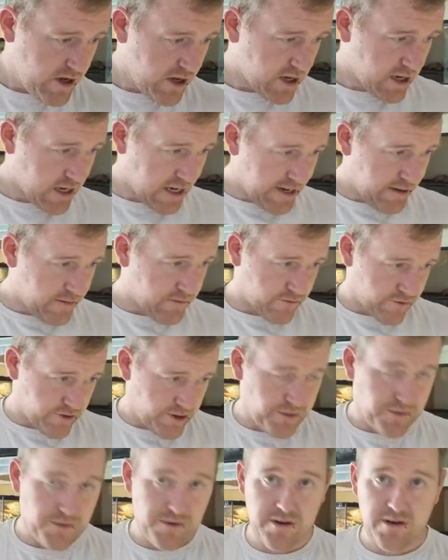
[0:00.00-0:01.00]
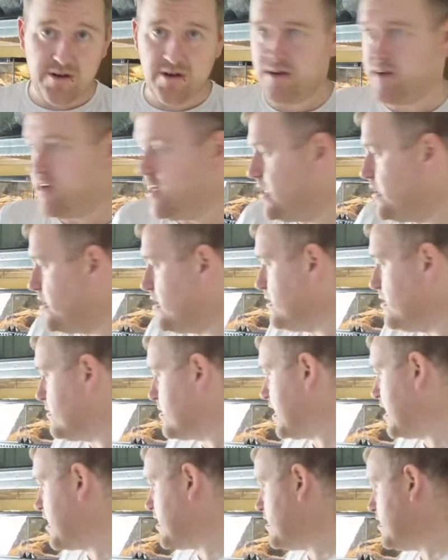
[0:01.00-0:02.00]
cleanup crew in the
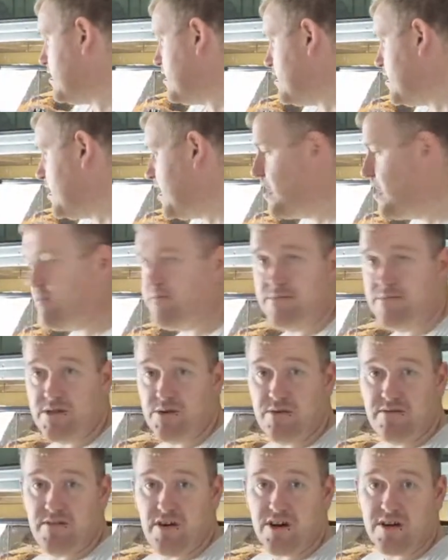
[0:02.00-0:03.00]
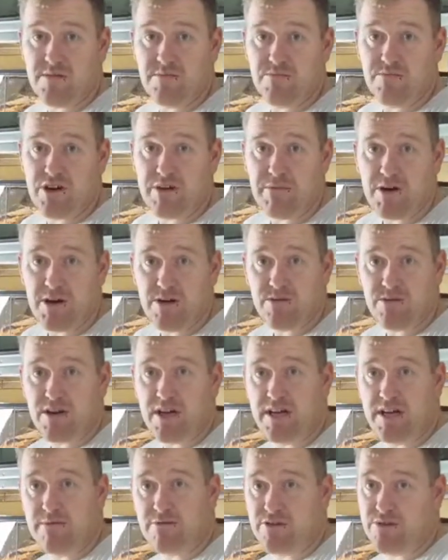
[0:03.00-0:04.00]
UK. So if I can bring
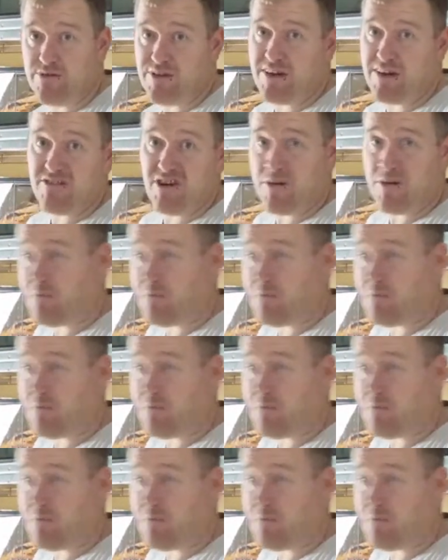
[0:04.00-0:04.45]
my own cleanup crew, then